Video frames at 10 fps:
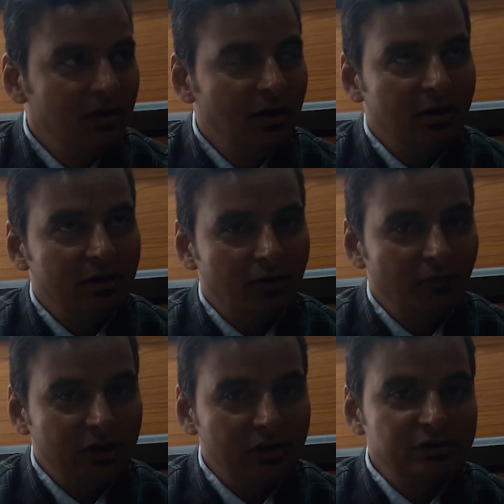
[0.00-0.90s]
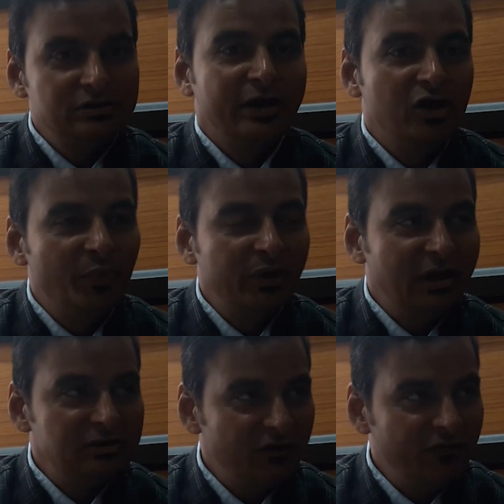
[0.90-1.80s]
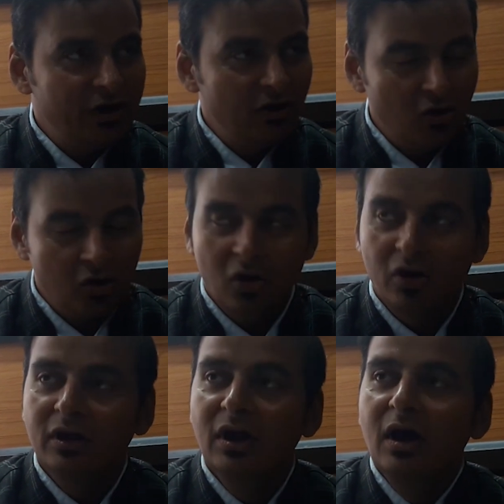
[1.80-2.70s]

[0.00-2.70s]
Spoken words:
and whether there is retinopathy has affected or not,